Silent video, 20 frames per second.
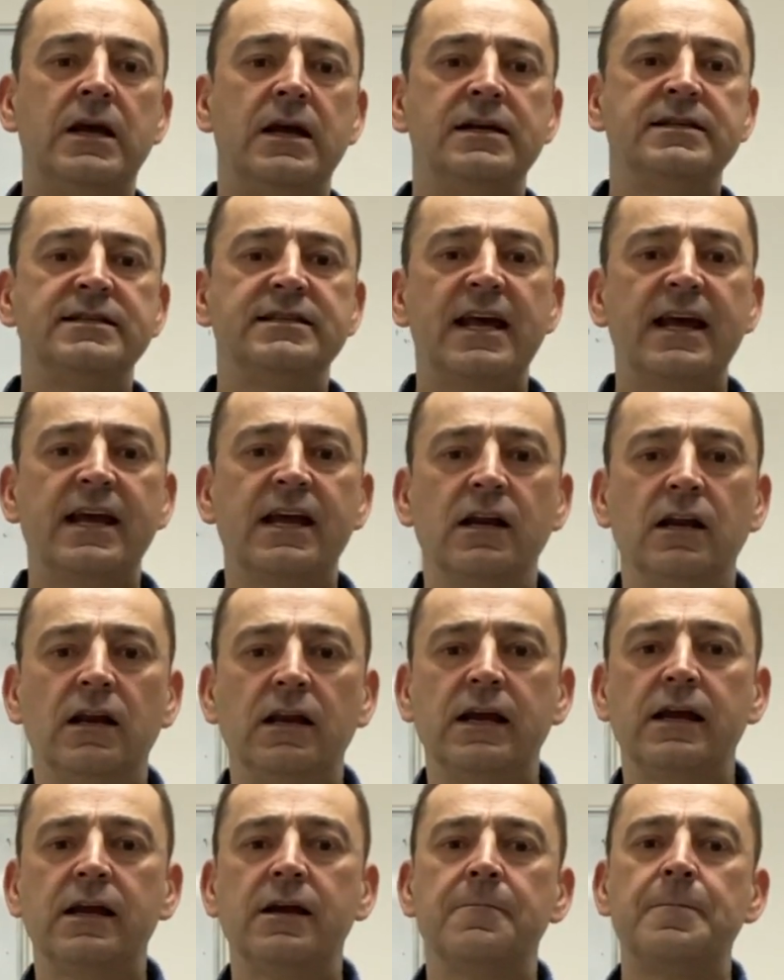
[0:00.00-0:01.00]

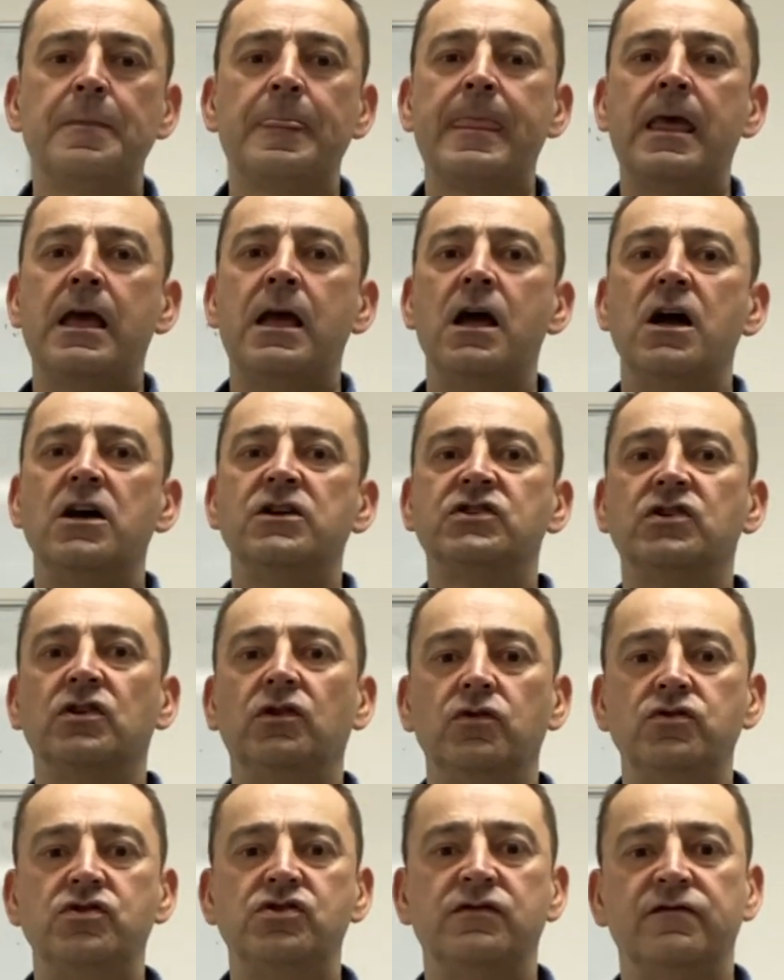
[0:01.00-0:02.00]
Secondly, a
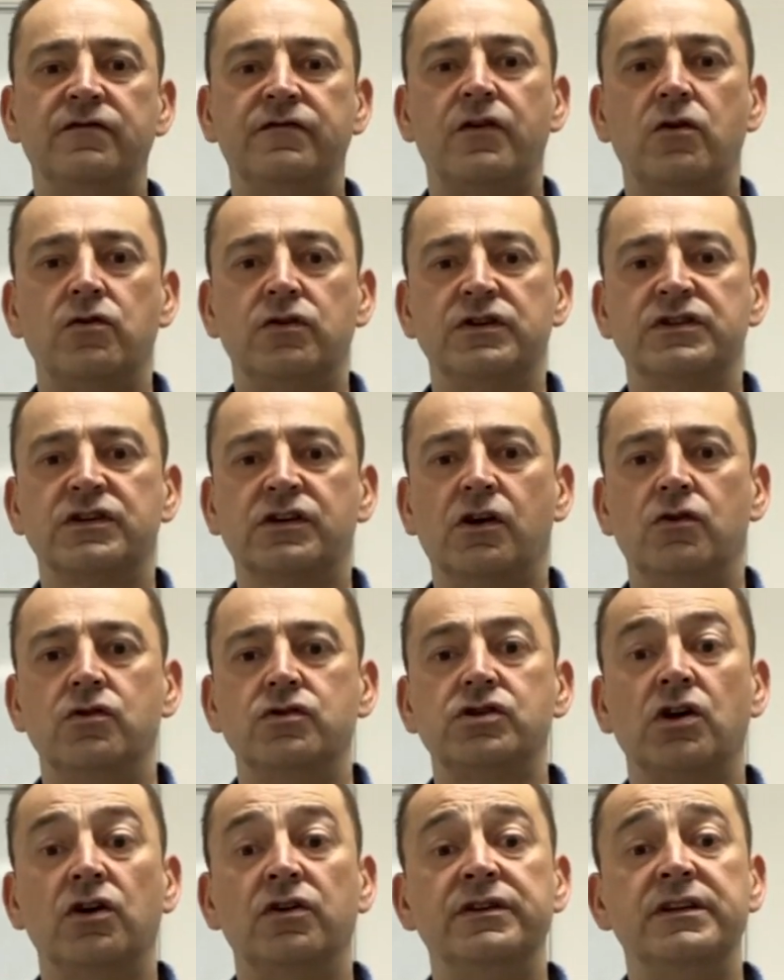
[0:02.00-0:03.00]
solution-focused
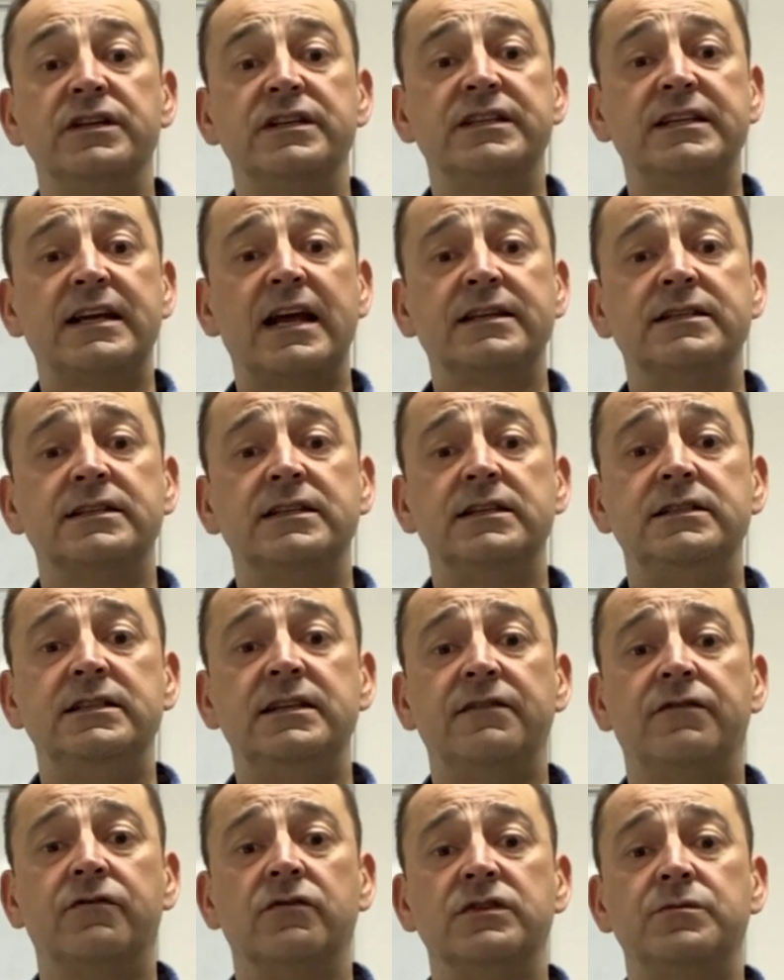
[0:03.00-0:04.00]
coach understands the
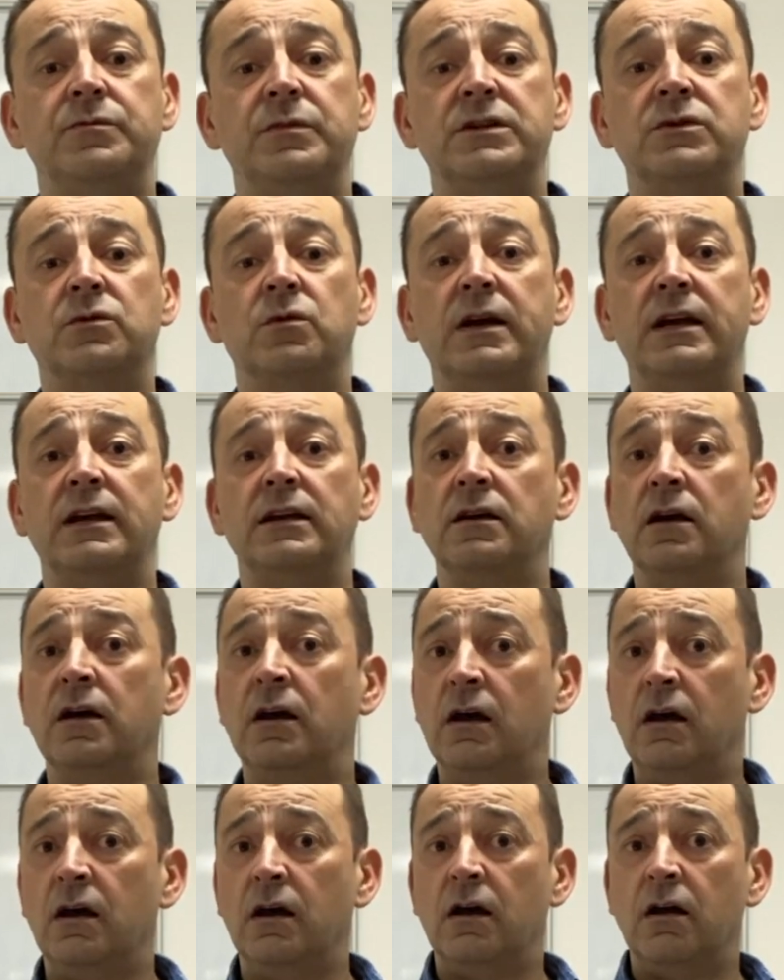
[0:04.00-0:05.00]
difference between
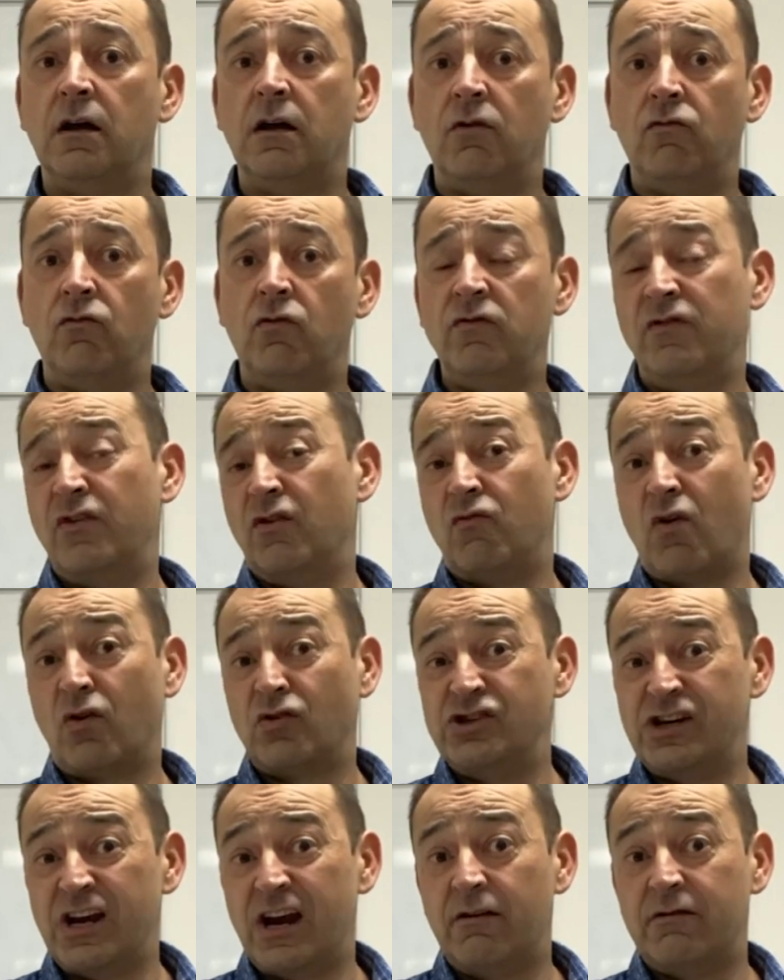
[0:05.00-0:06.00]
the
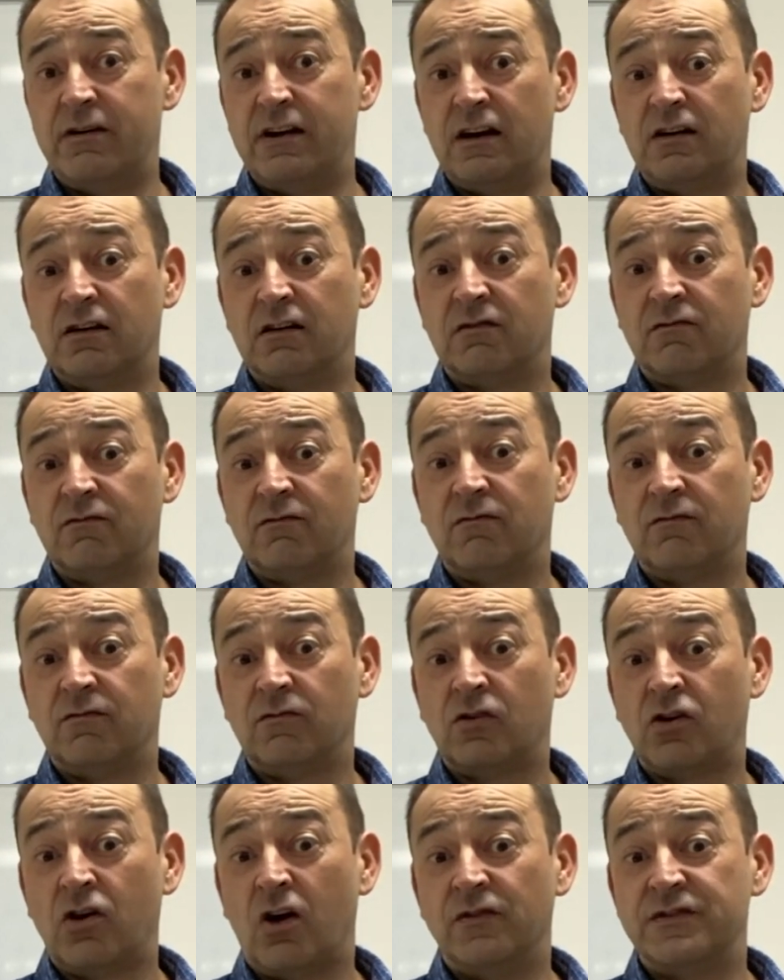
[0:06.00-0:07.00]
Rogerian
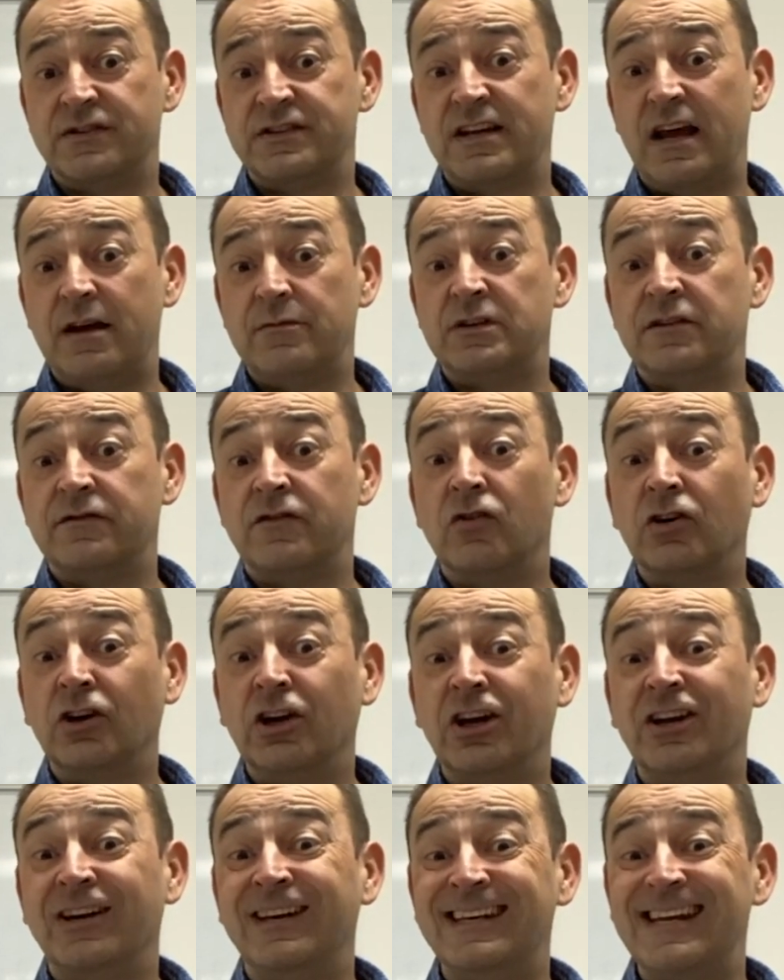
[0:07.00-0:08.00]
concept of
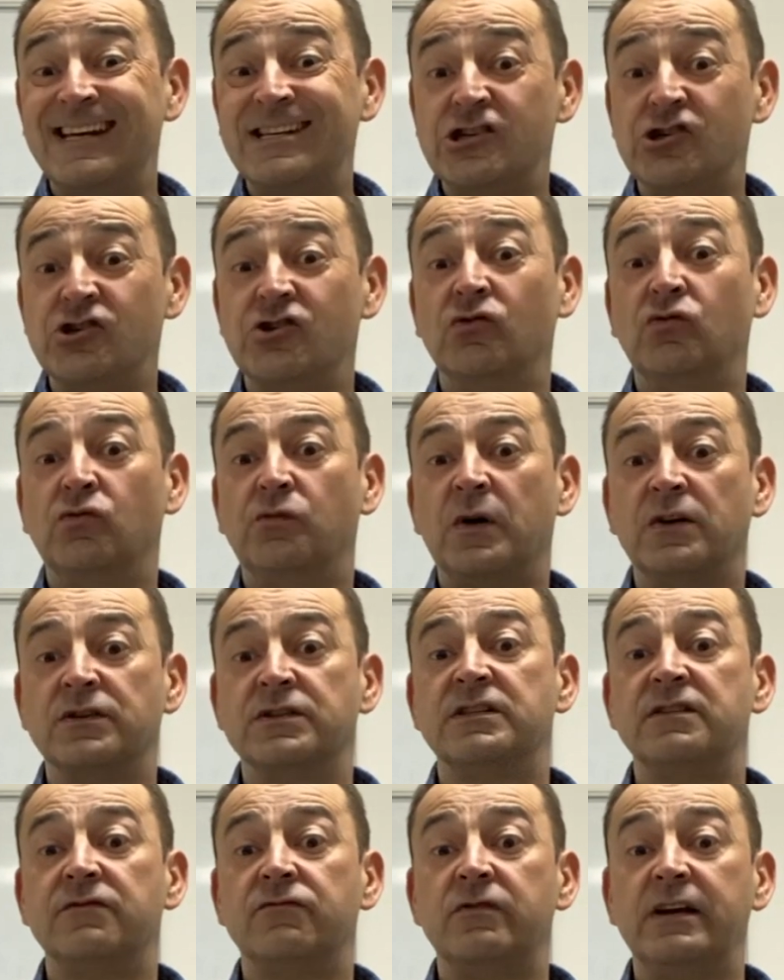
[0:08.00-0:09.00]
unconditional
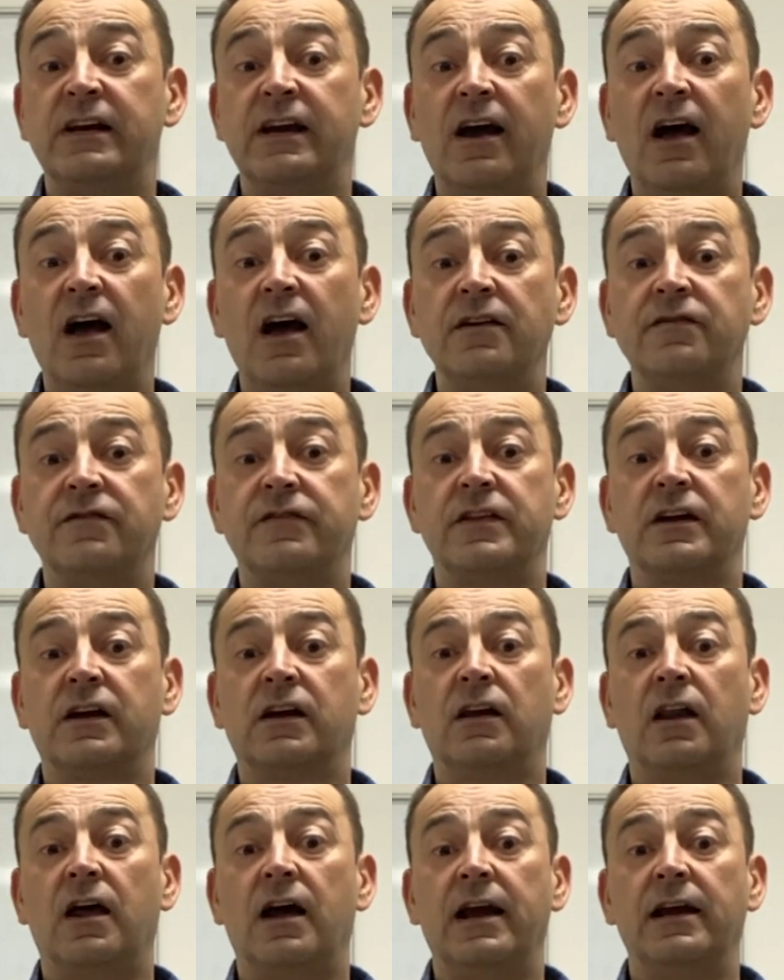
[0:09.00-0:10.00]
positive regard for the
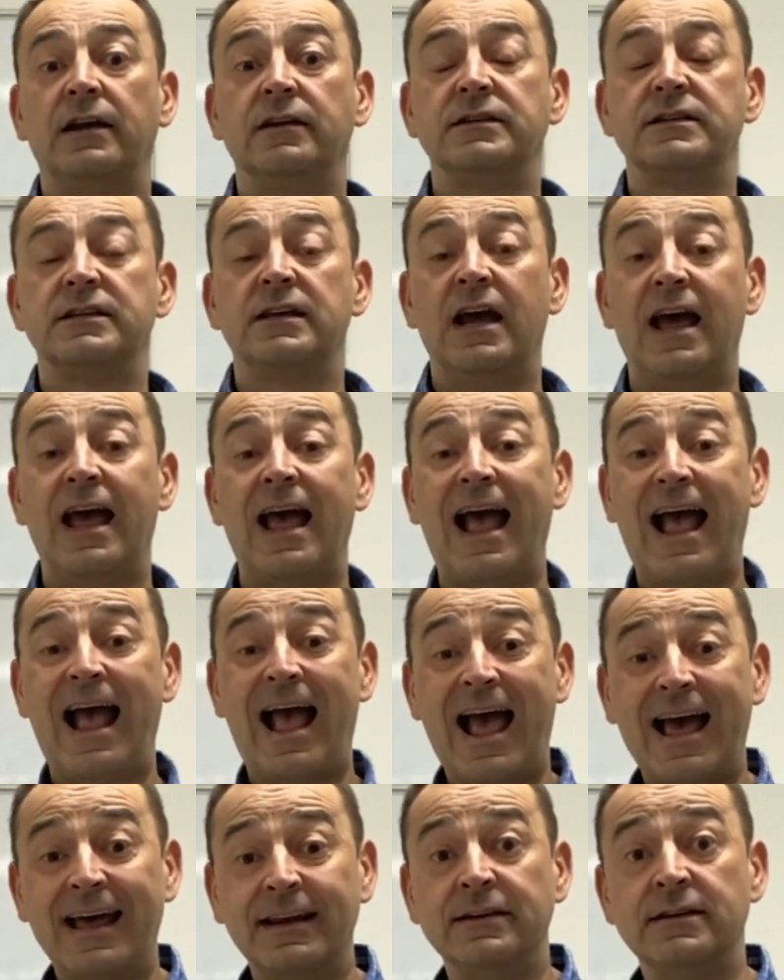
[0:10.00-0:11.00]
client
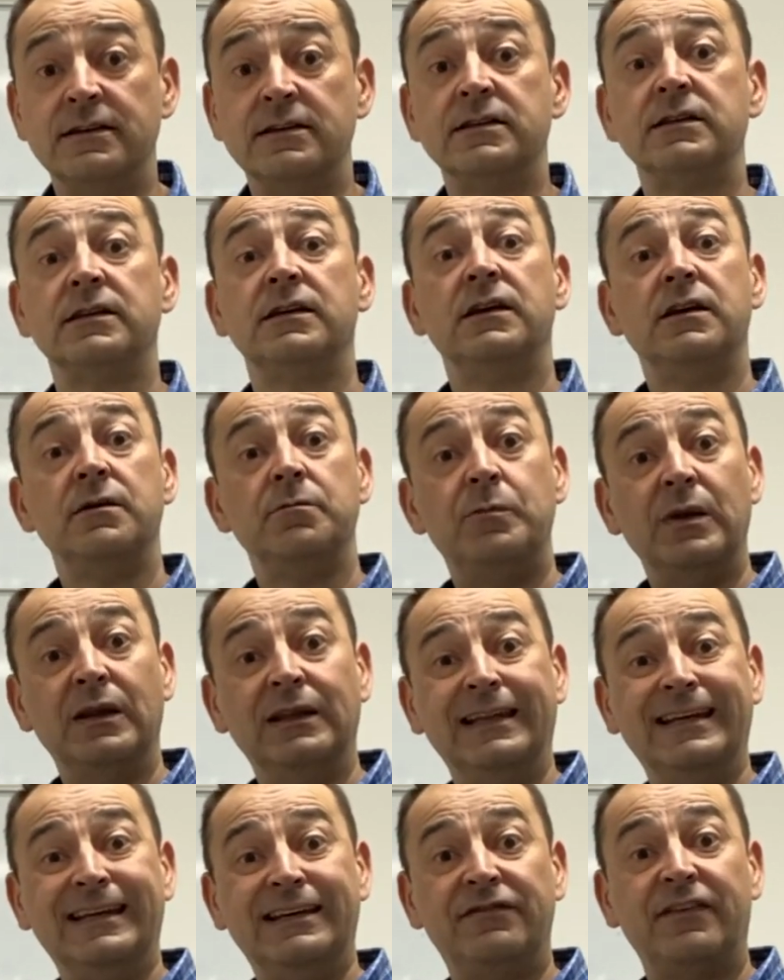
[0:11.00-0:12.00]
and
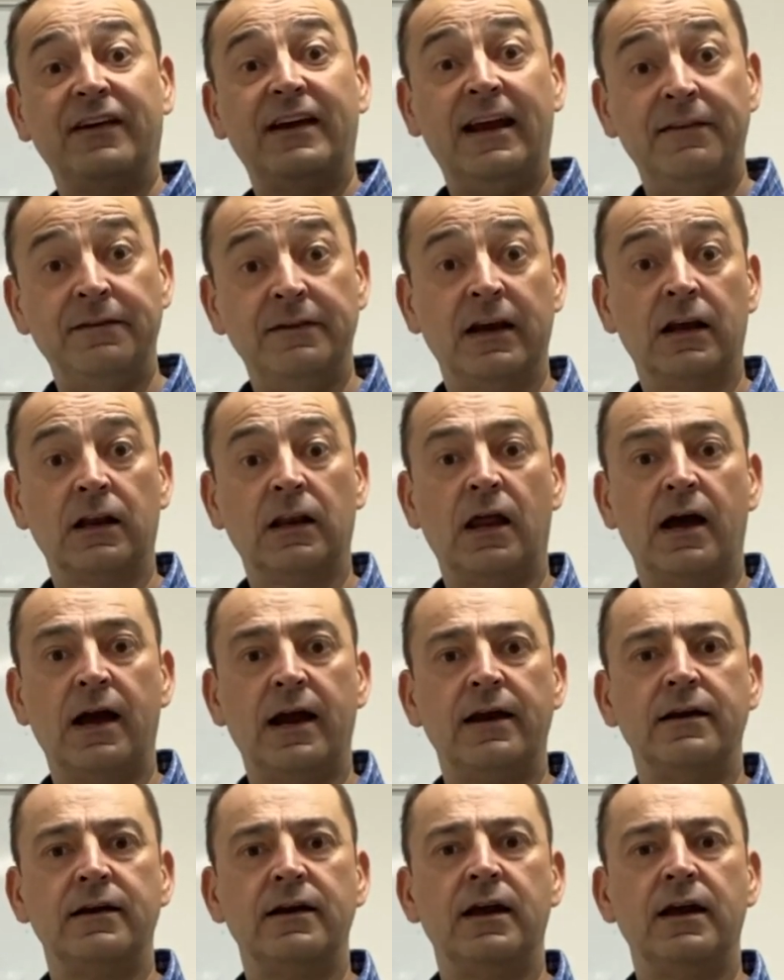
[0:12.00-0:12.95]
belief in the client.